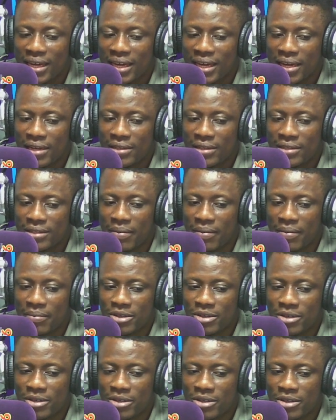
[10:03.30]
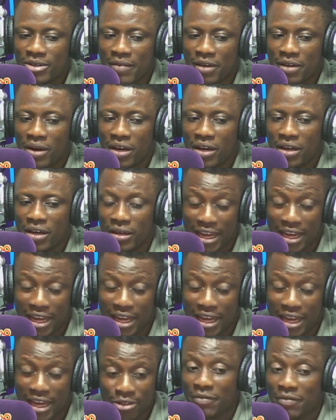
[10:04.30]
Instagram Traffic Radio,
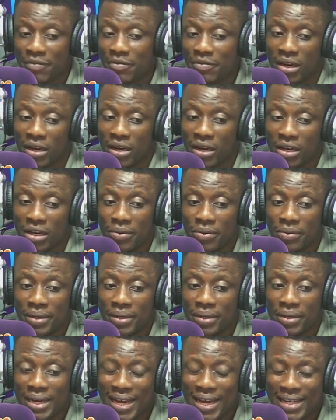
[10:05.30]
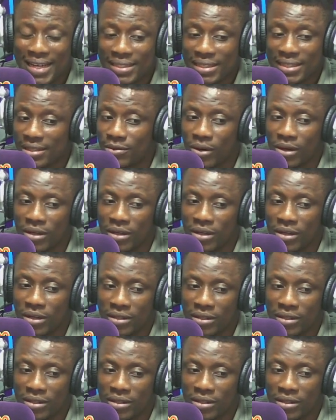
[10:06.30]
Lagos Traffic Radio 961.